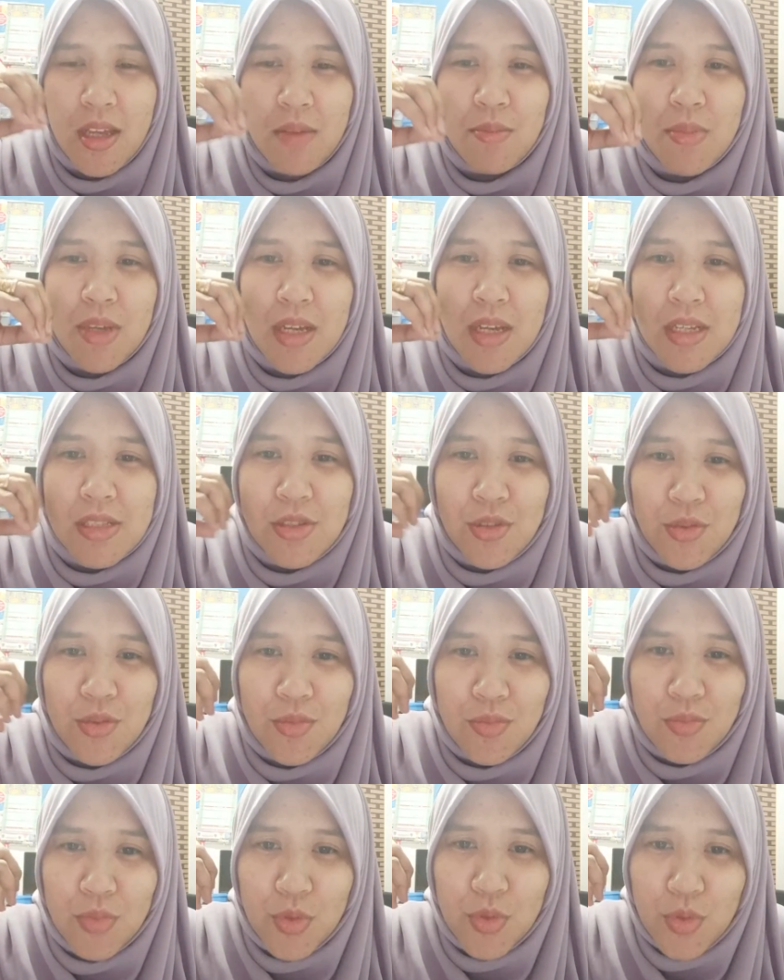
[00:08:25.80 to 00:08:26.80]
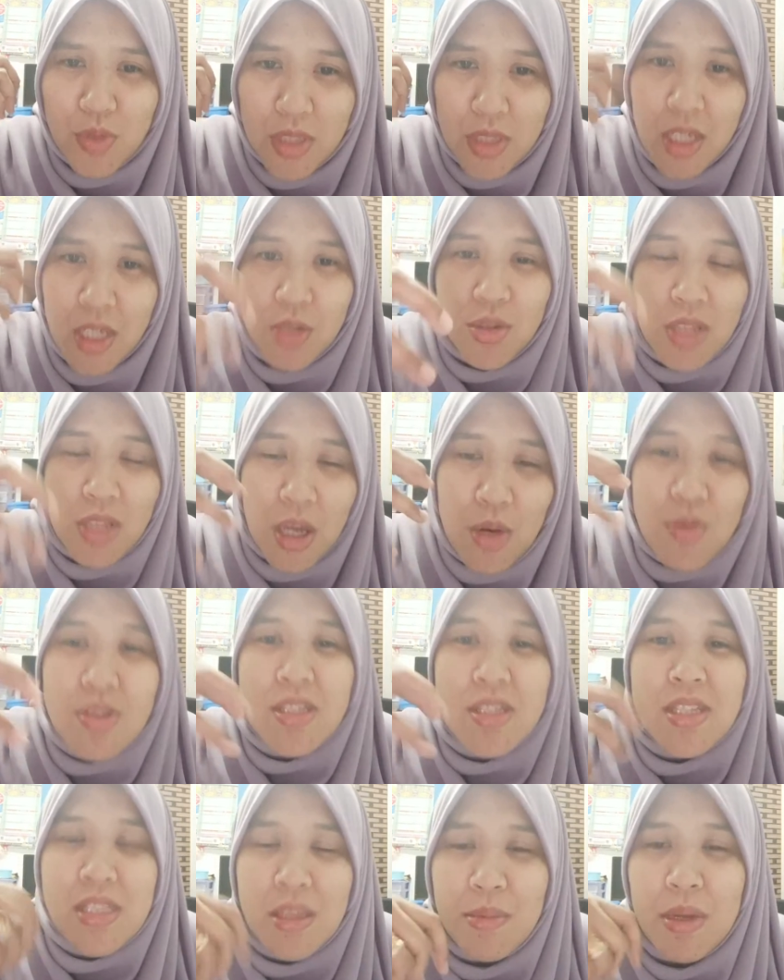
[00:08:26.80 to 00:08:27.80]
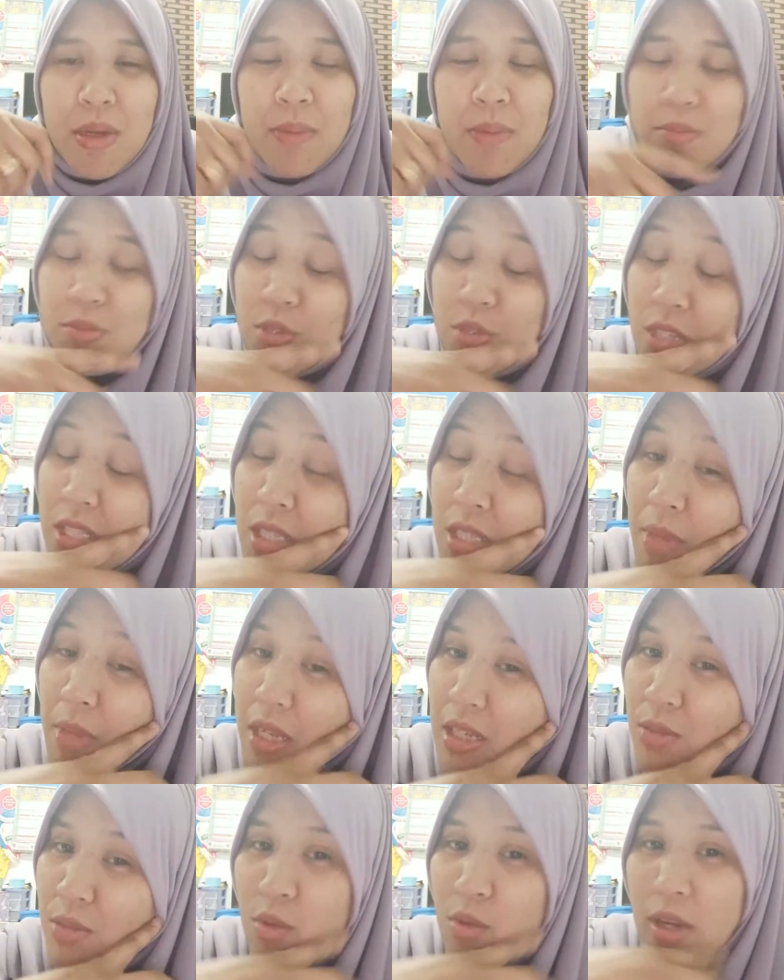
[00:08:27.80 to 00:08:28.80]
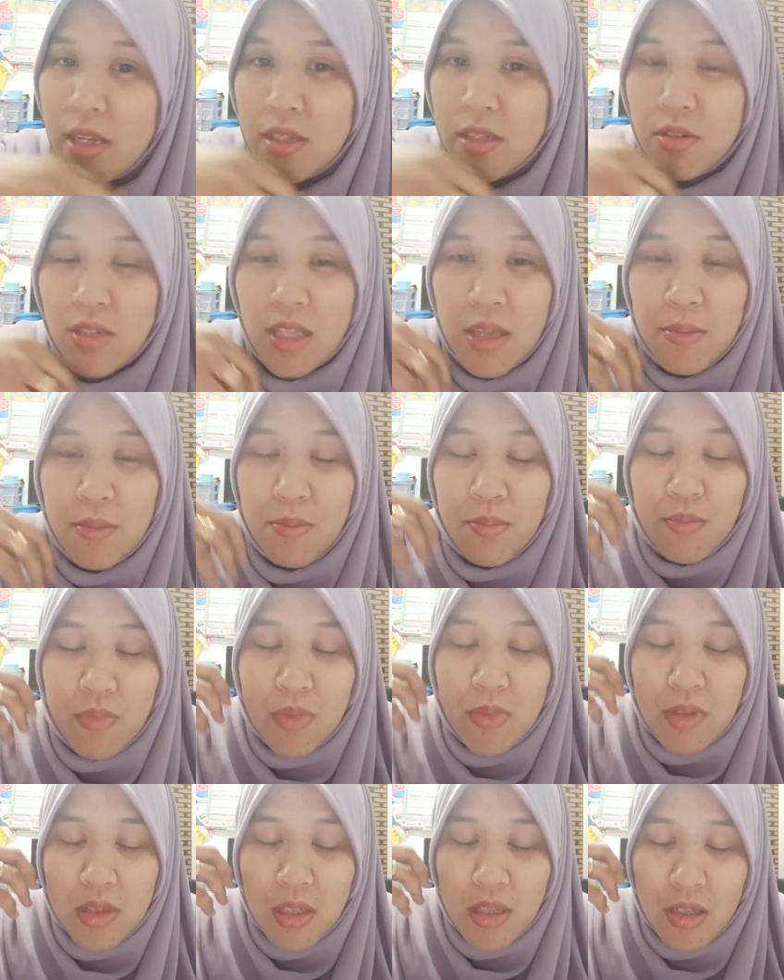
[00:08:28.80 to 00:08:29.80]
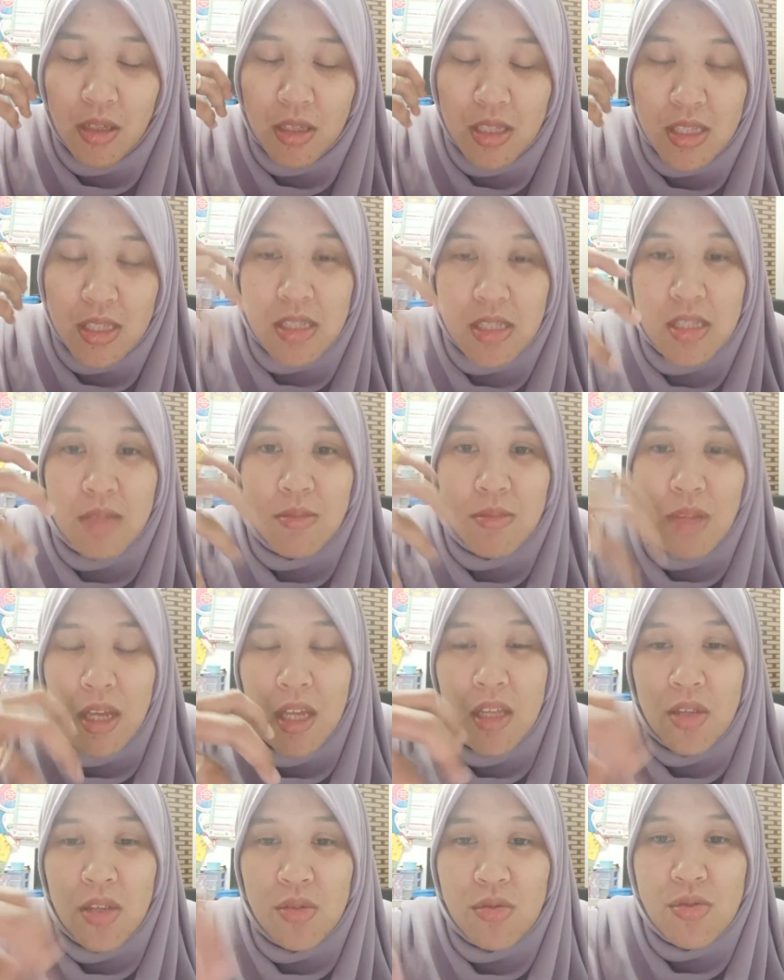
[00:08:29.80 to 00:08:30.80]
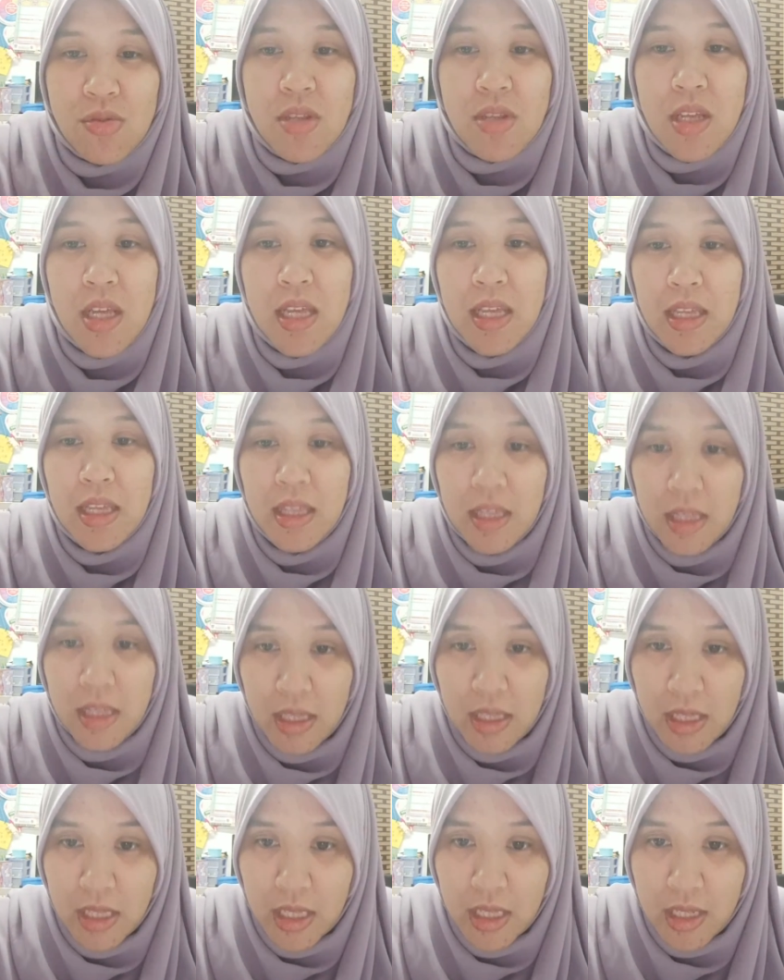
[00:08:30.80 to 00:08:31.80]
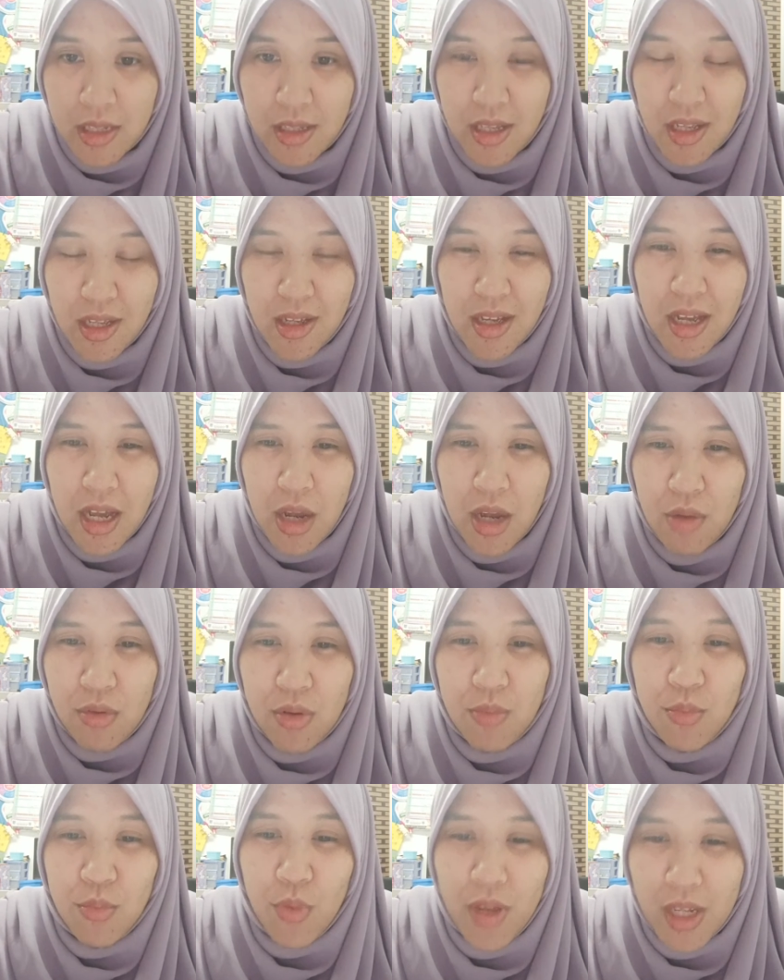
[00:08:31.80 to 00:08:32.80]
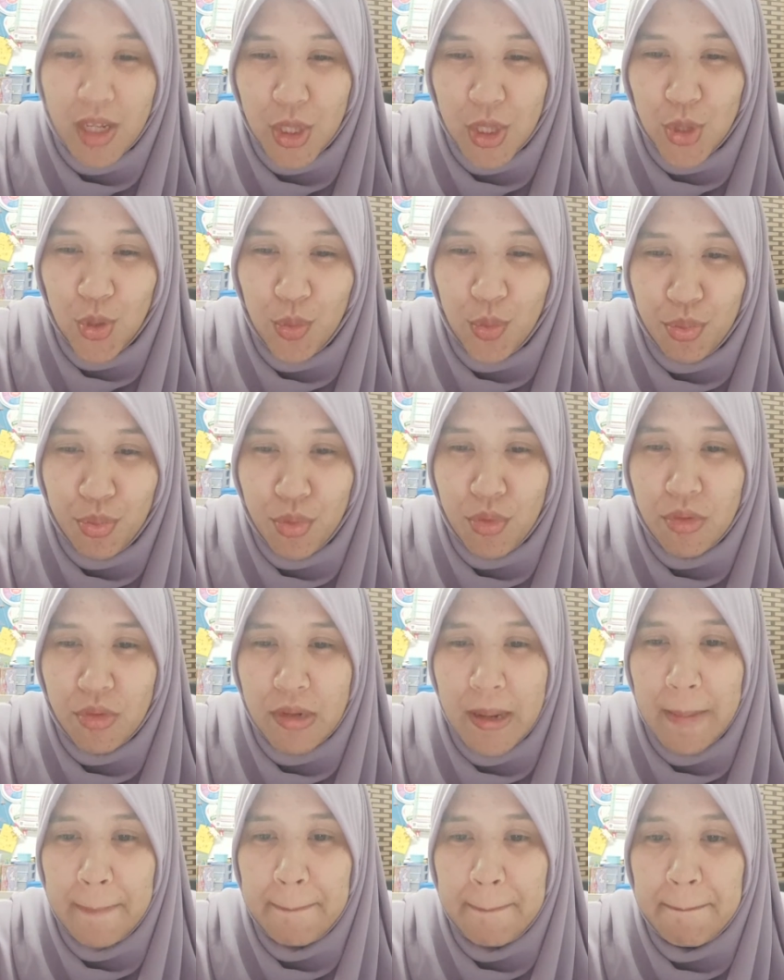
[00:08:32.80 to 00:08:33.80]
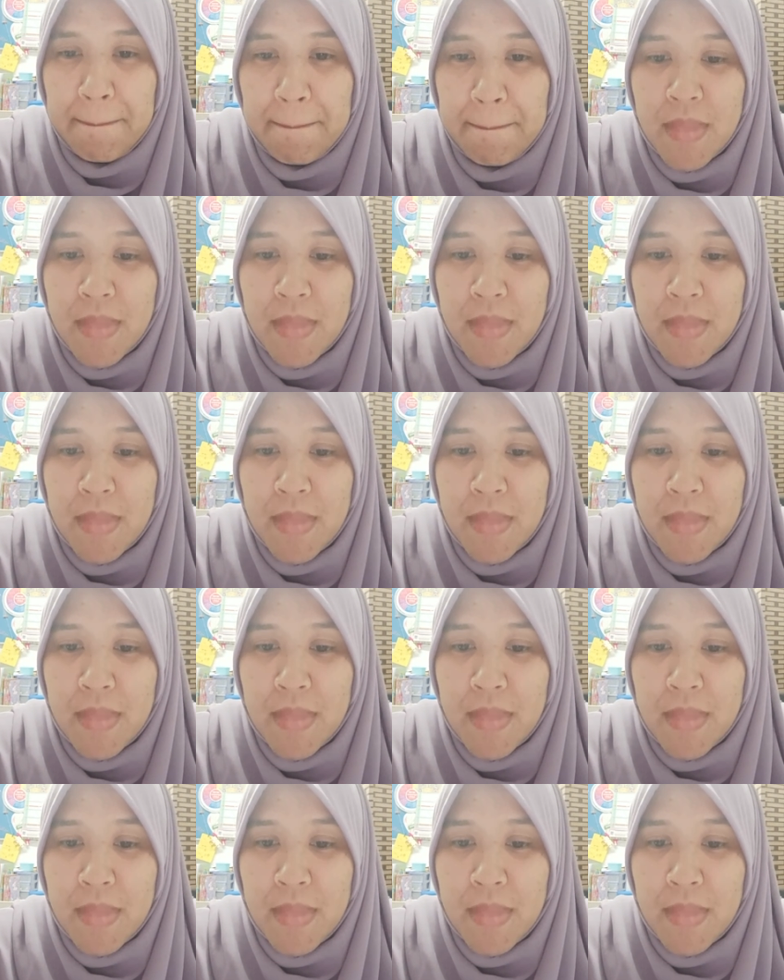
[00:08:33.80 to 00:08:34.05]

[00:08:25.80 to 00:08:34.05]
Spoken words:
Because you tak tahu sistem madam buat. Okay, the system that I use in our MUET Ketuk program.